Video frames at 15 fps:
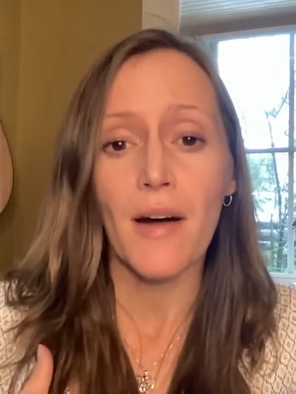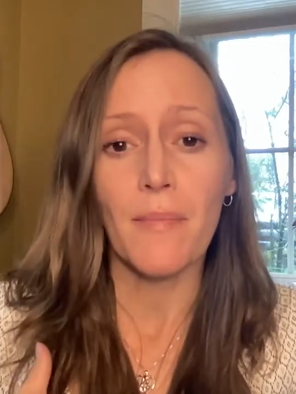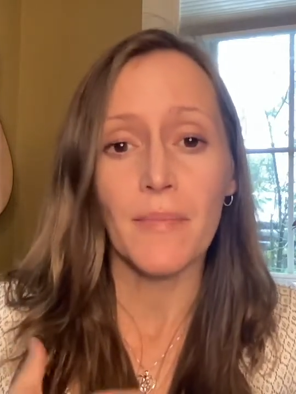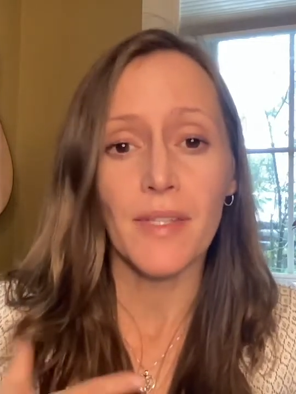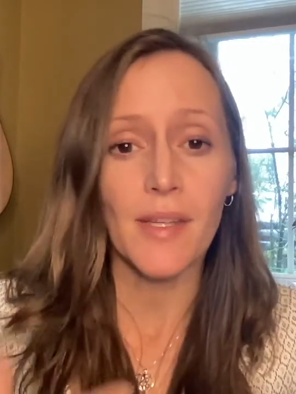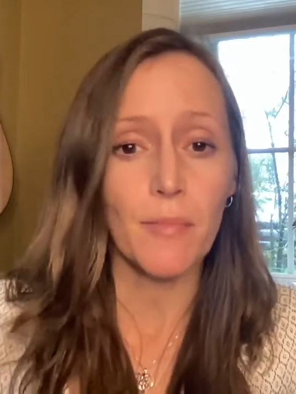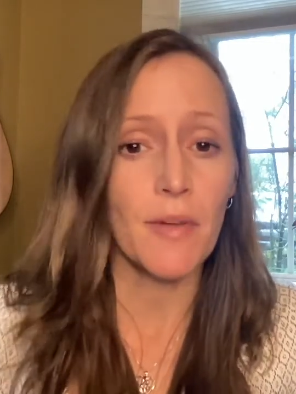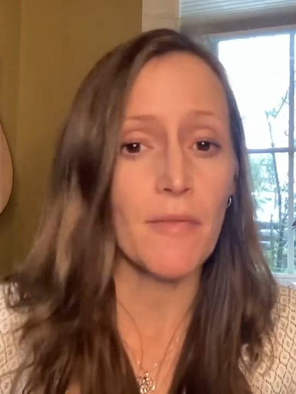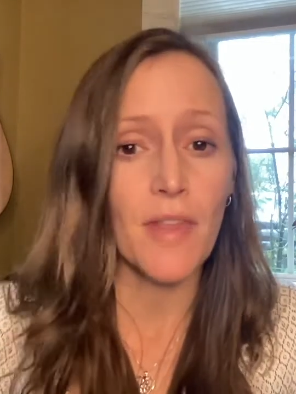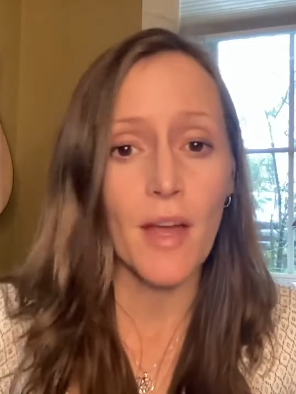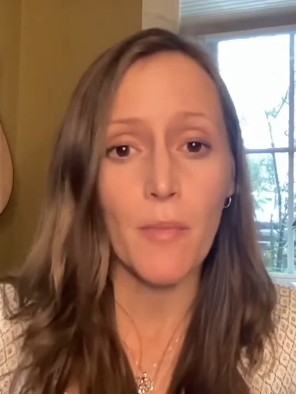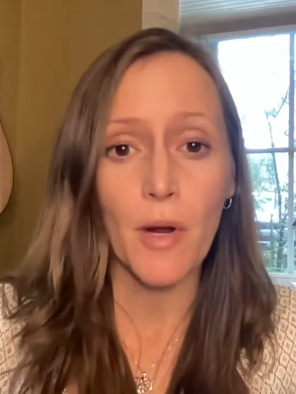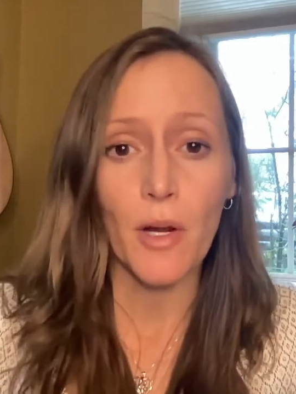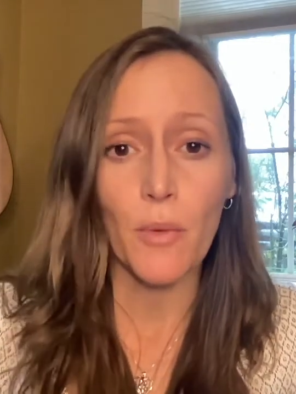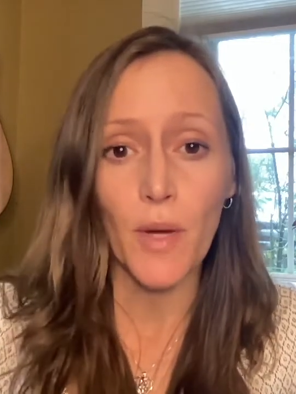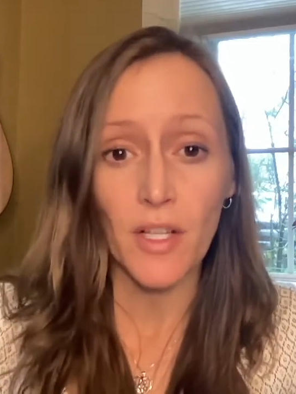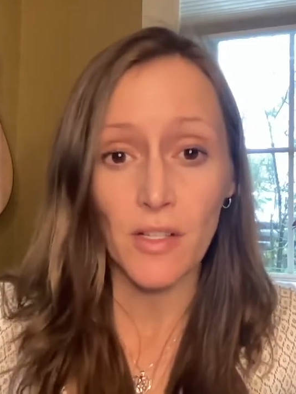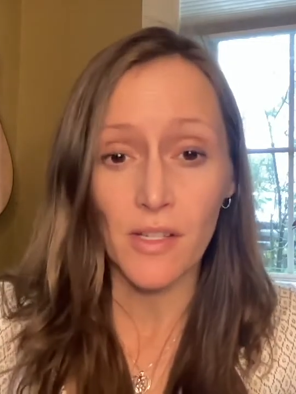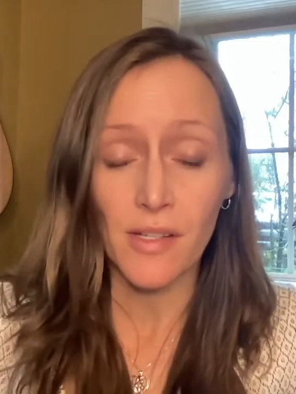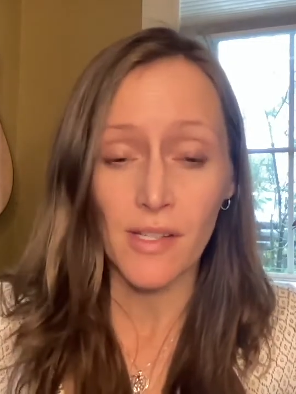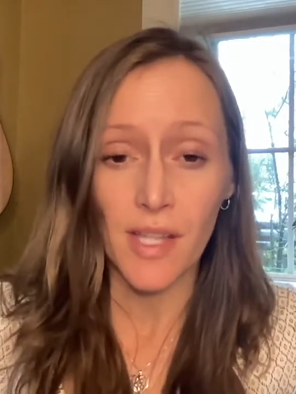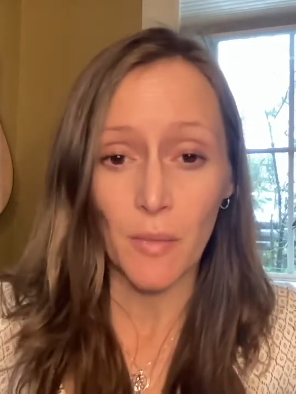Some of them are
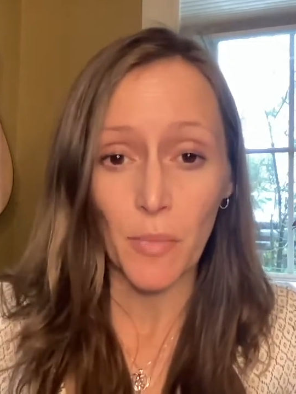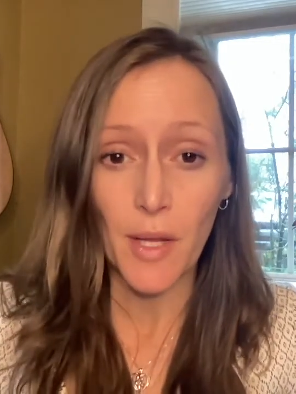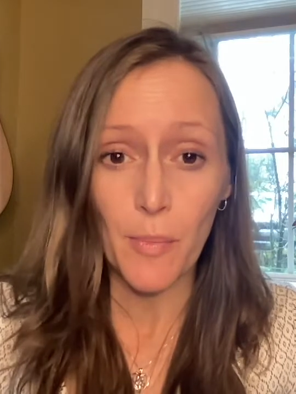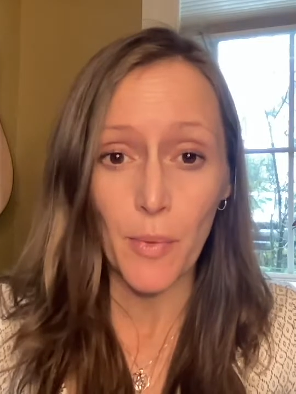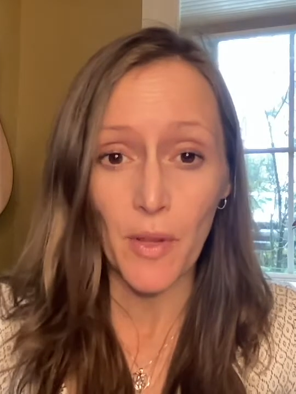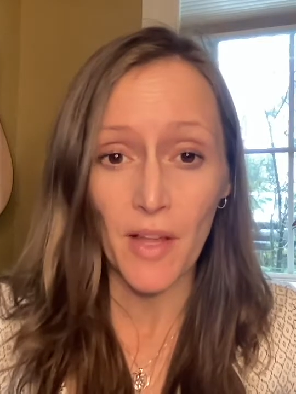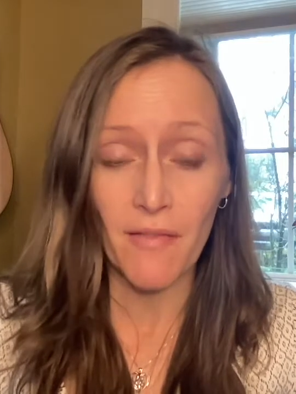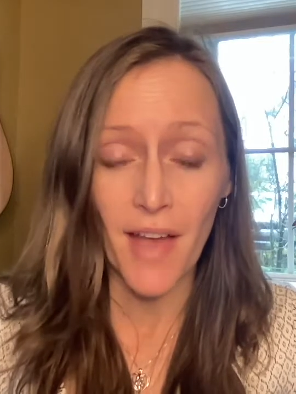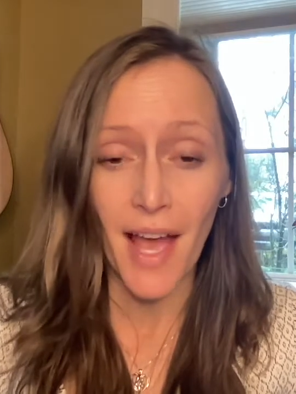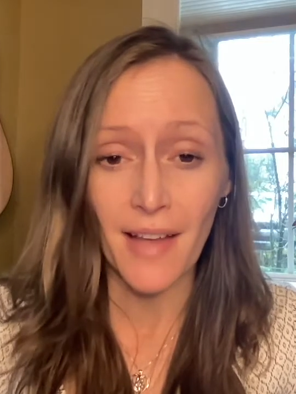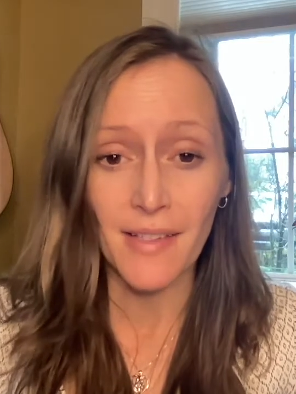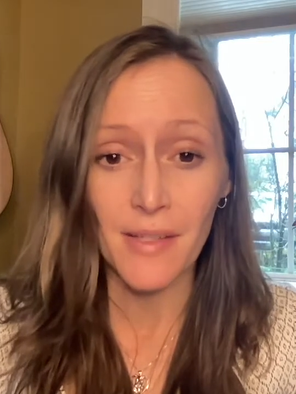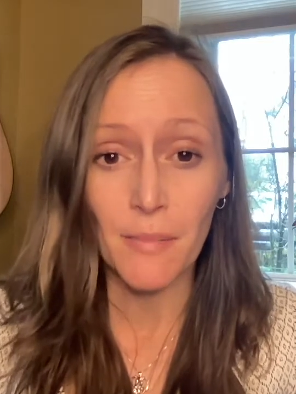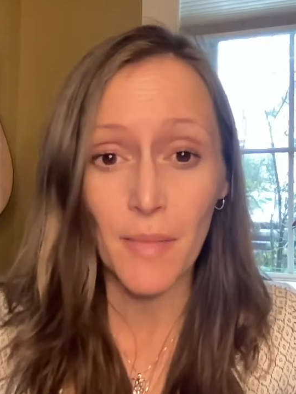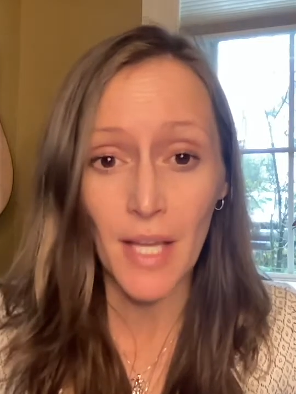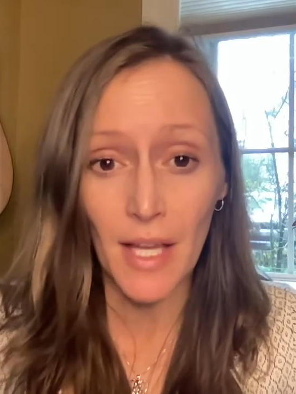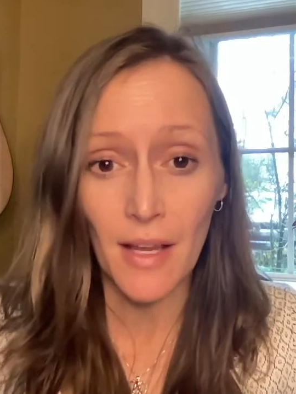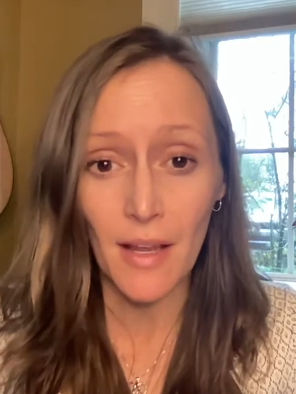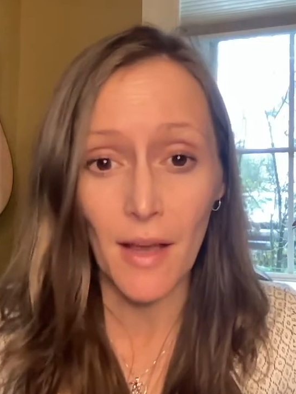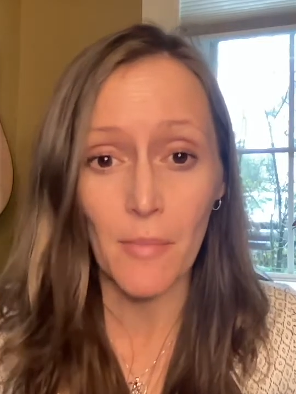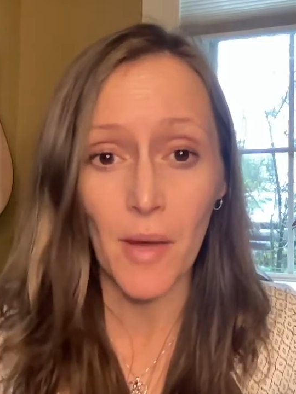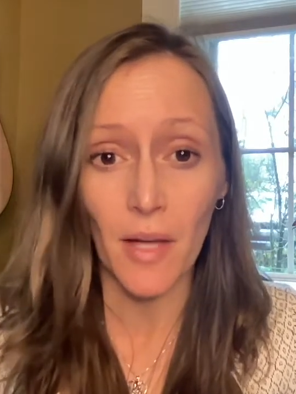questions that people have asked
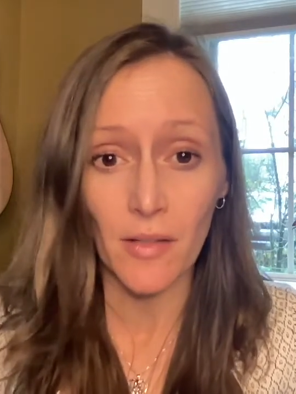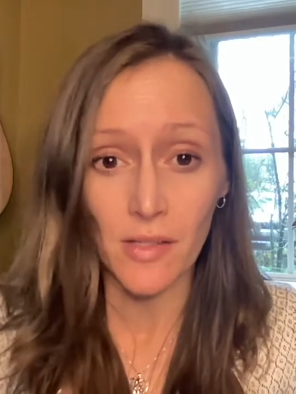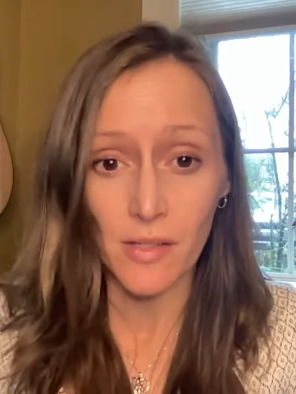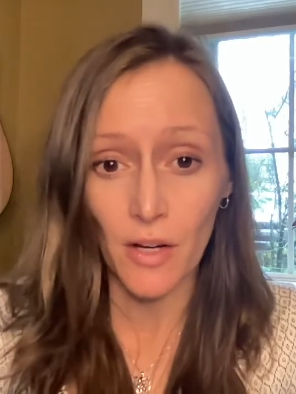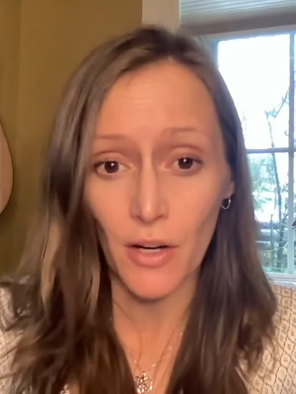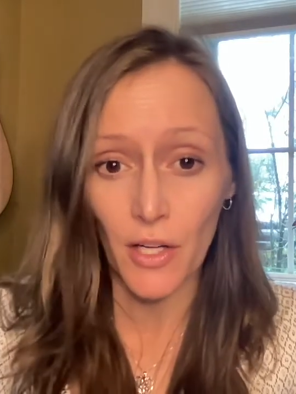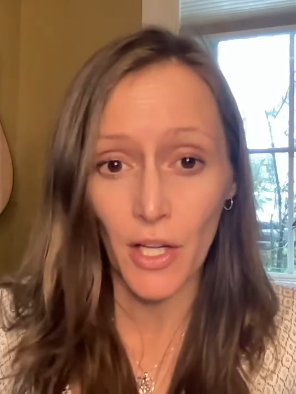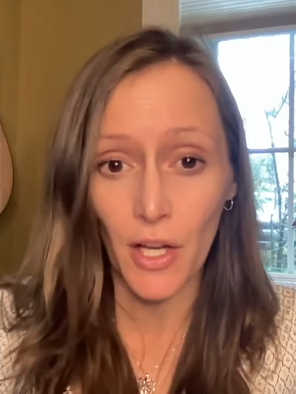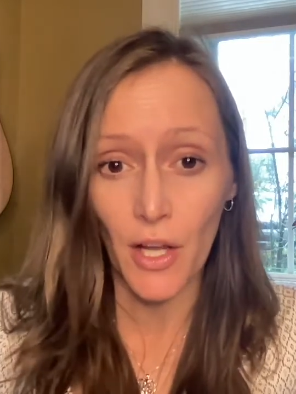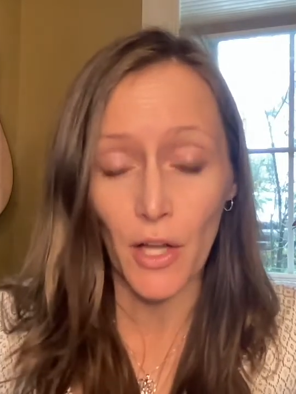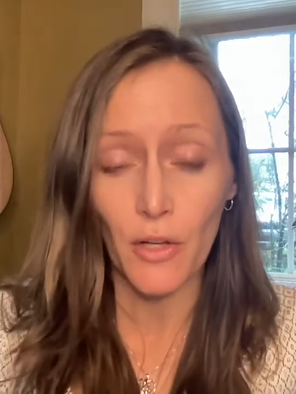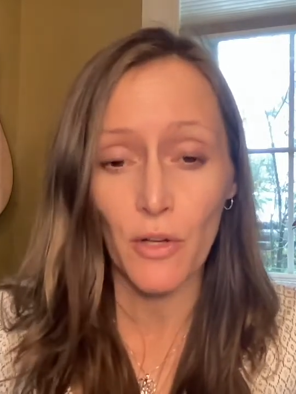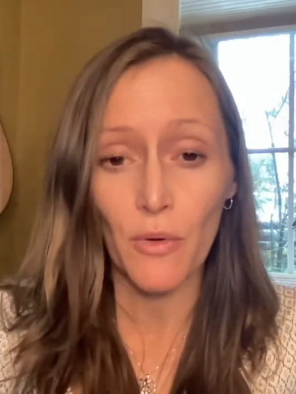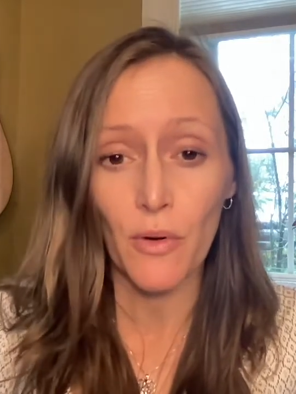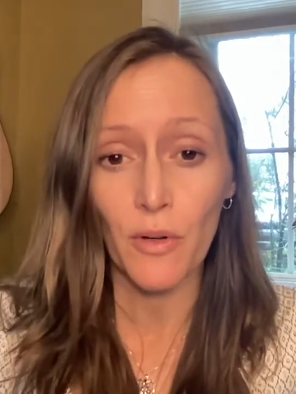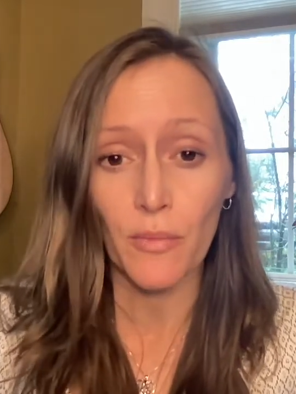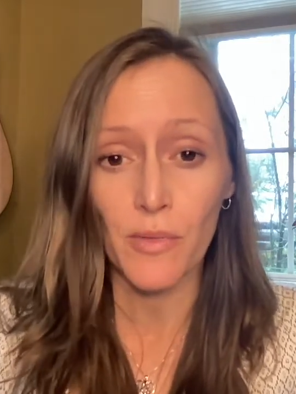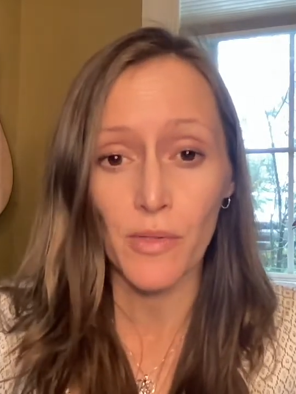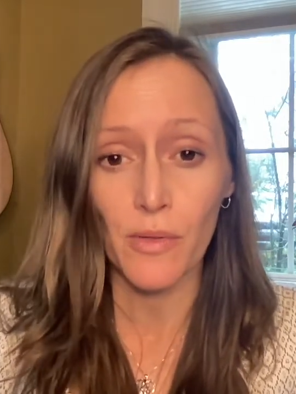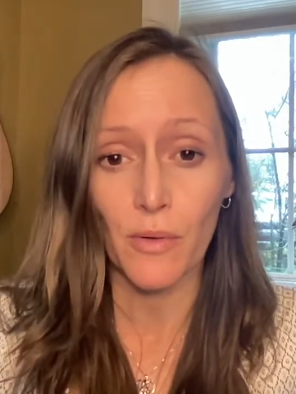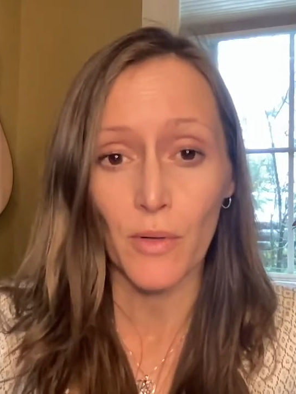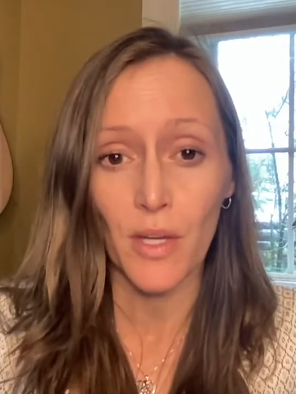me about starting a new
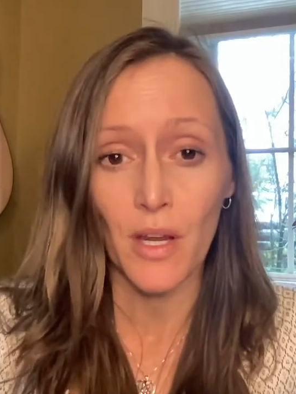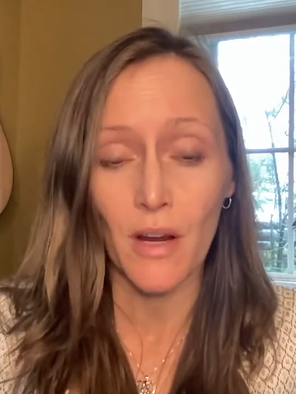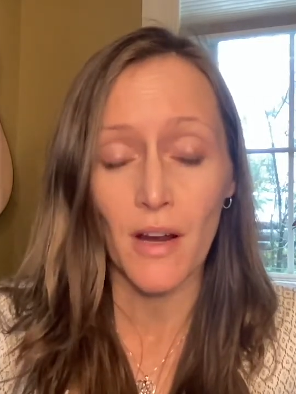homeschool year,